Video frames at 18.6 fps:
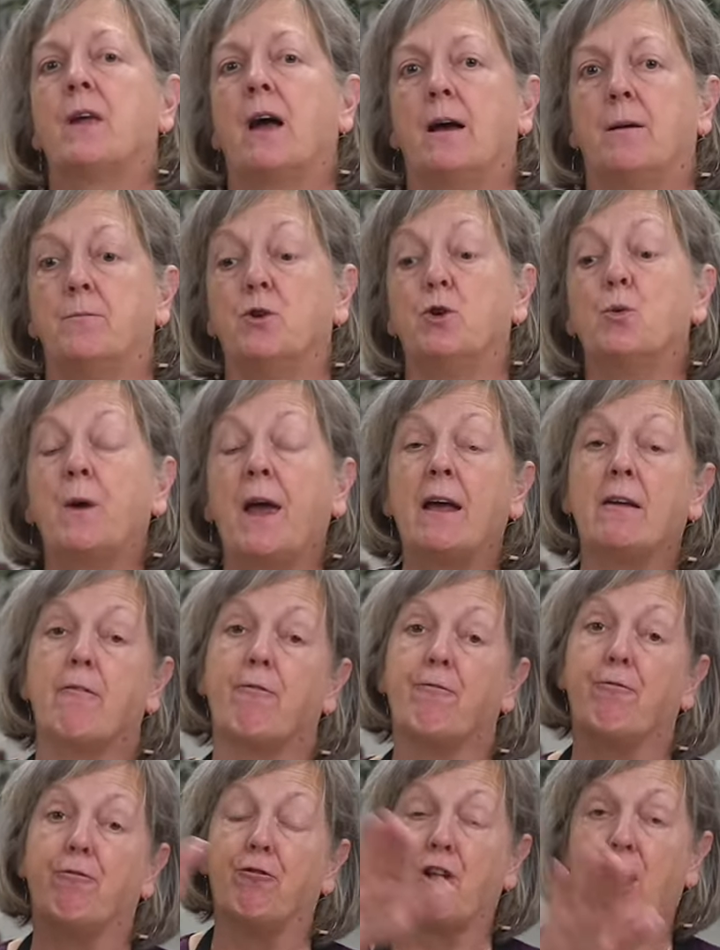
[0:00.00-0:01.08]
You can
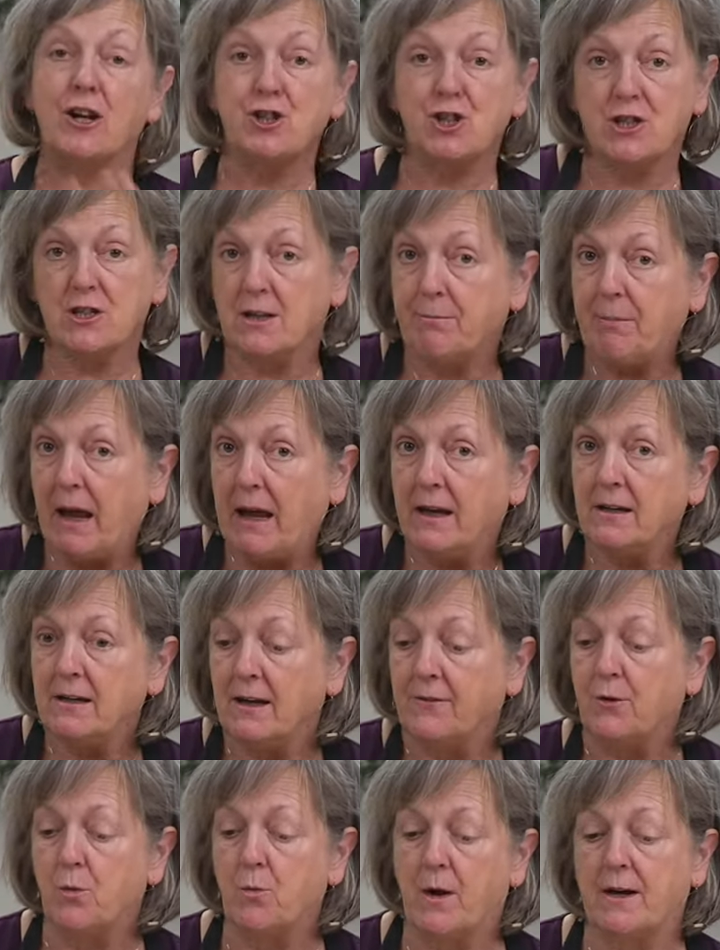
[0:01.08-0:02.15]
flush the paint
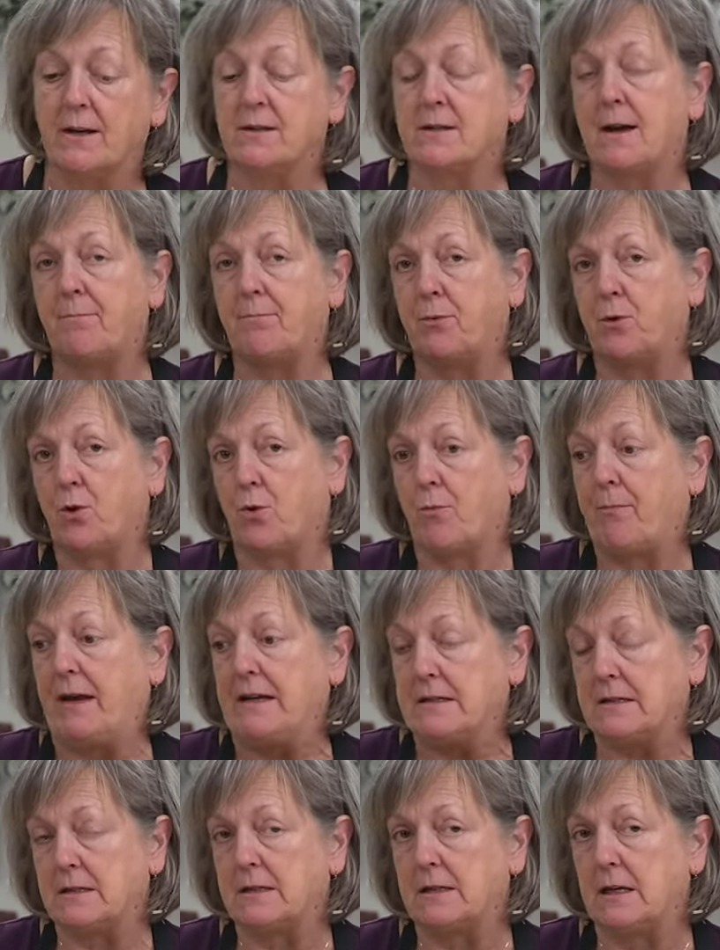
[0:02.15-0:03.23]
if you want to dump your
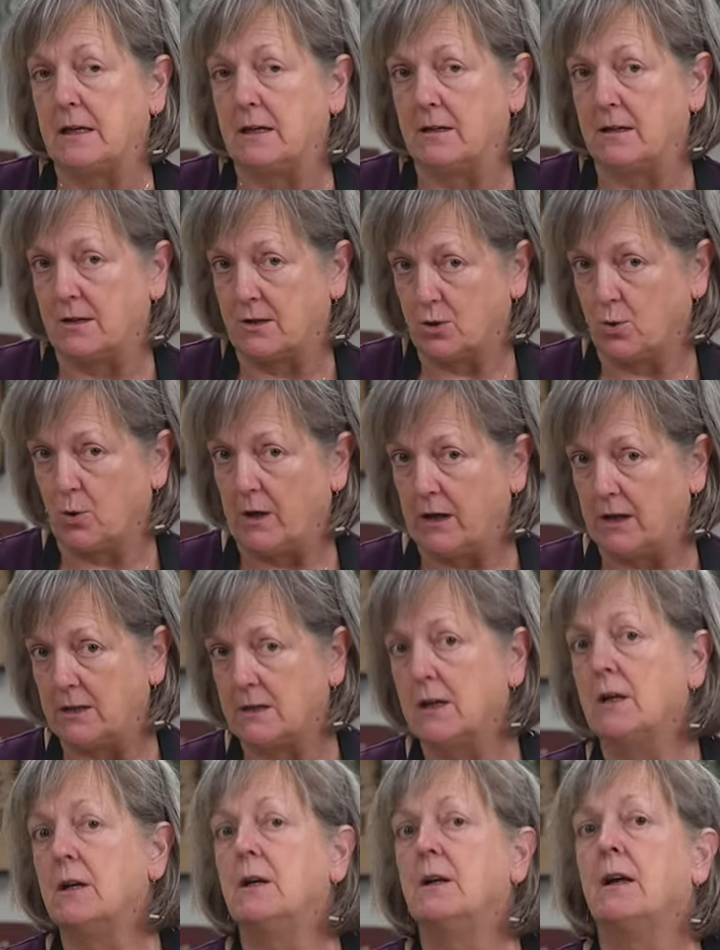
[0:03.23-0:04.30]
basin in the
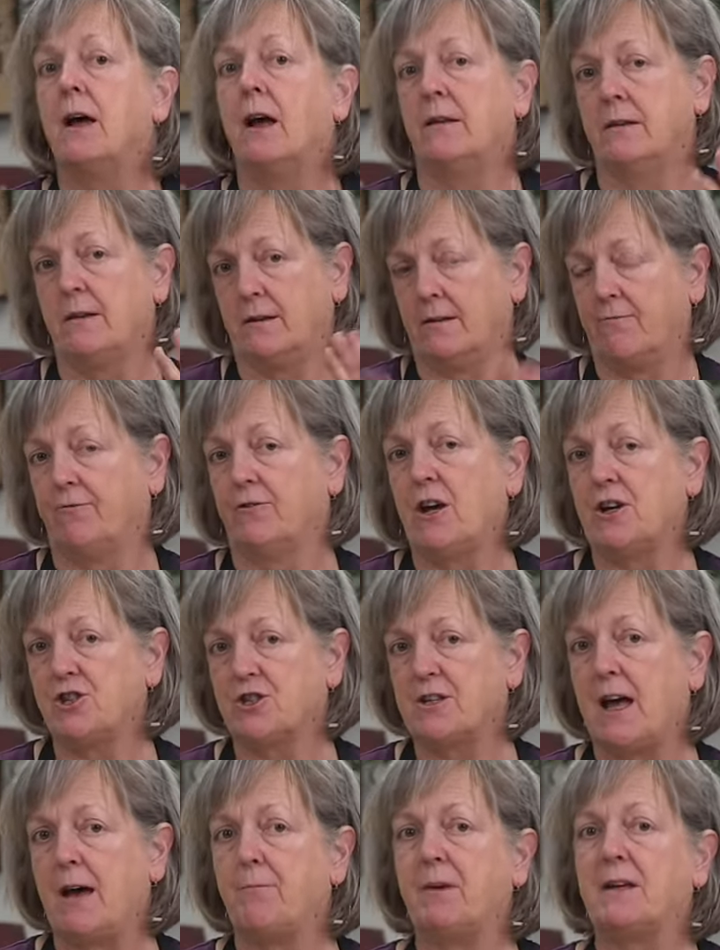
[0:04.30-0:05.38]
toilet and then flush
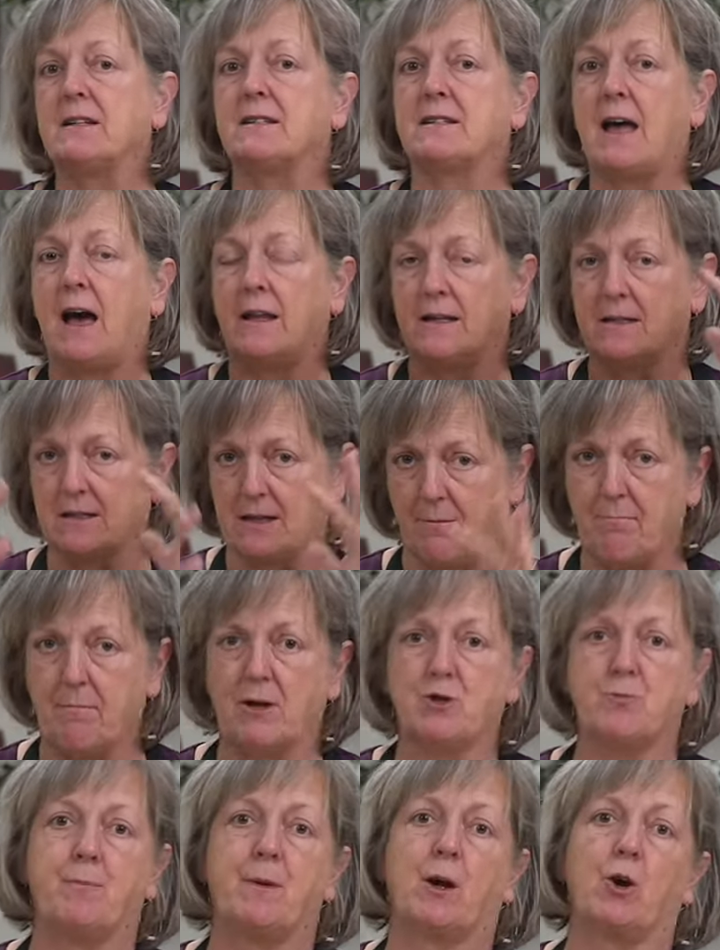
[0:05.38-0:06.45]
that because that is a
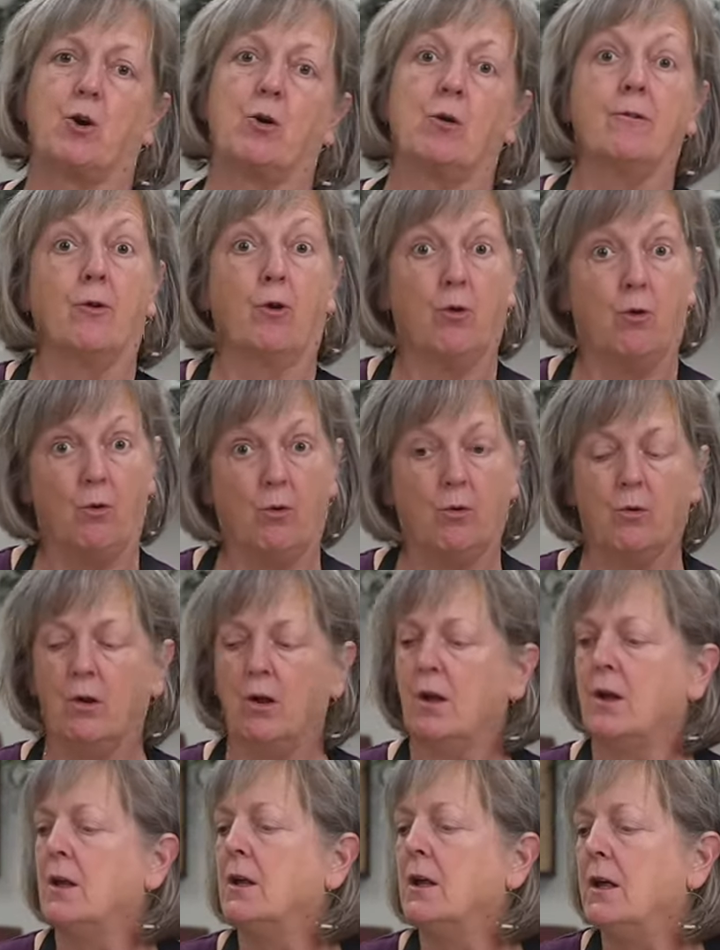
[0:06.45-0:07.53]
much bigger hole.